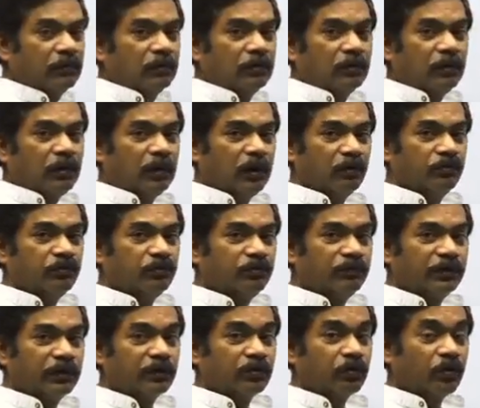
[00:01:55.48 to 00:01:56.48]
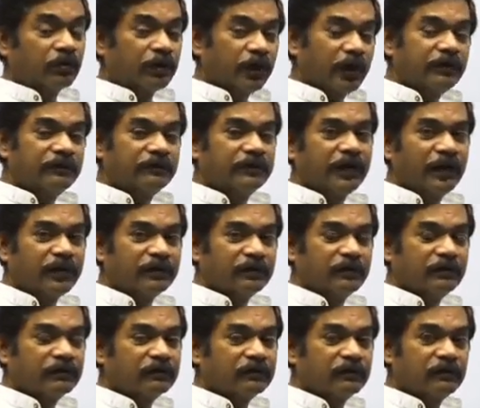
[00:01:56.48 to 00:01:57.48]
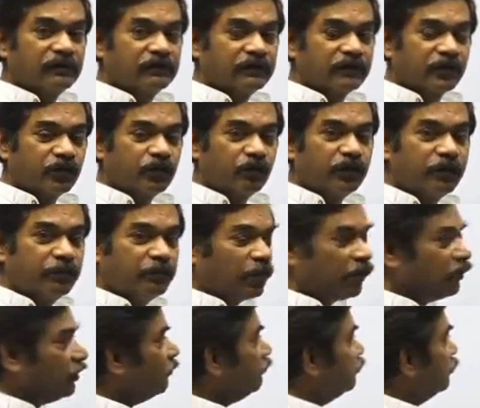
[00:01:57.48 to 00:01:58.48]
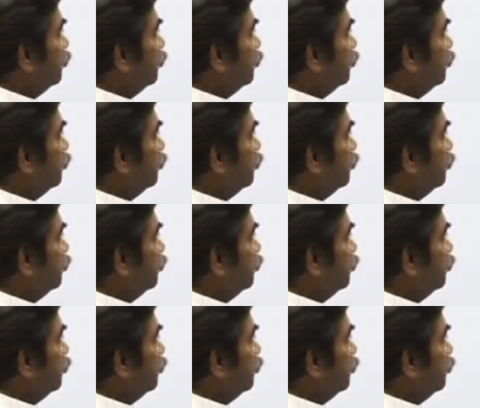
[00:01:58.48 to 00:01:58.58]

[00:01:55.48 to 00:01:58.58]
how you will recognize that this is a 2D problem?